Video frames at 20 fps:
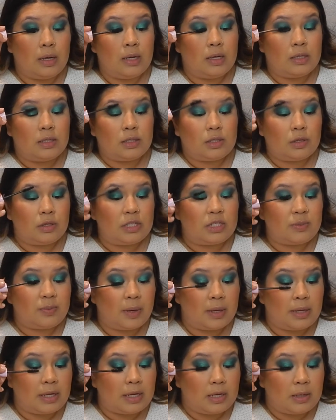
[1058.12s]
So this is
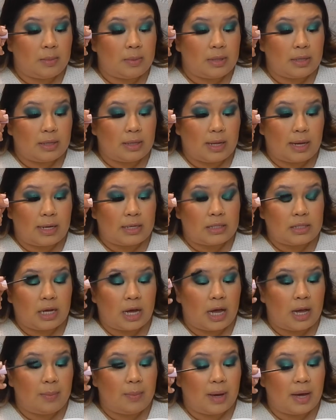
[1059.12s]
probably going to be the last
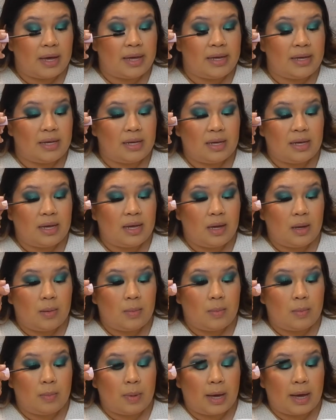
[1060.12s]
time I
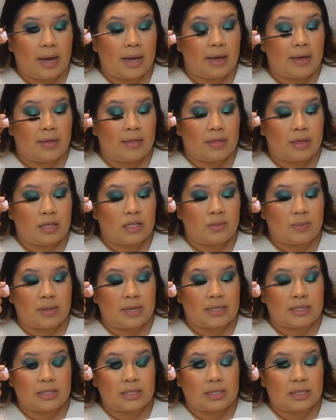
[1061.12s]
buy this
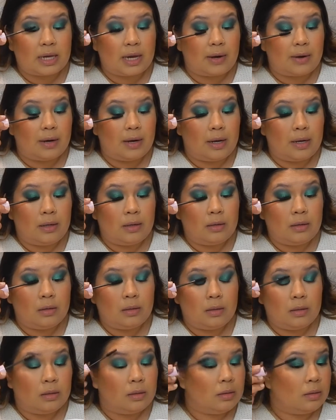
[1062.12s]
mascara.
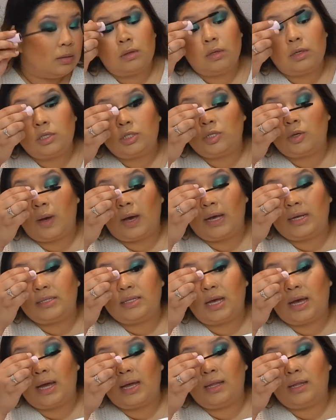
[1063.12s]
So as
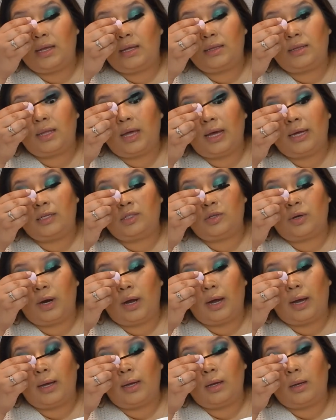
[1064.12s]
I let that
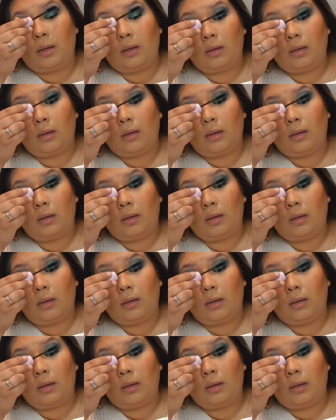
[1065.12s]
dry,